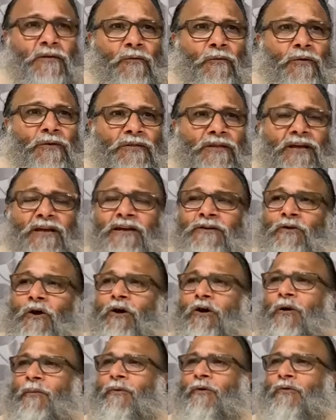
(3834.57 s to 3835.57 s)
they
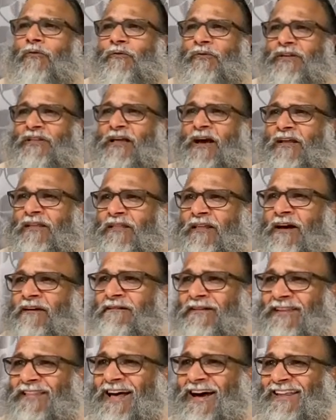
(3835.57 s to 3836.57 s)
talk about Vedanta,
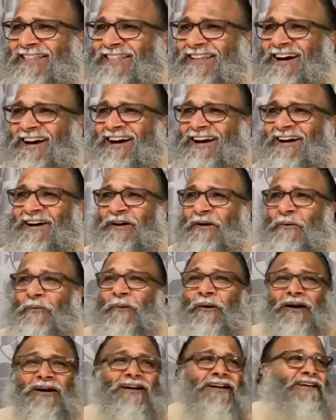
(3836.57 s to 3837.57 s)
Vedanta,
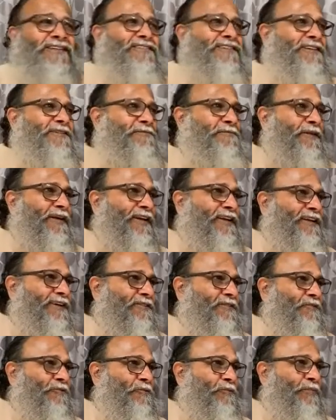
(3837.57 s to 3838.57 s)
what does it
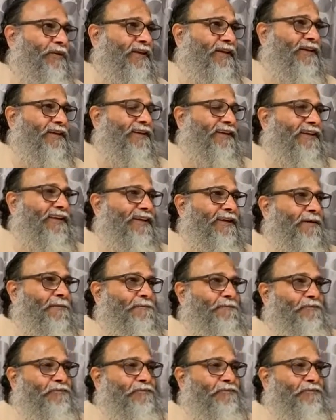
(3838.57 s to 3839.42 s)
mean to be,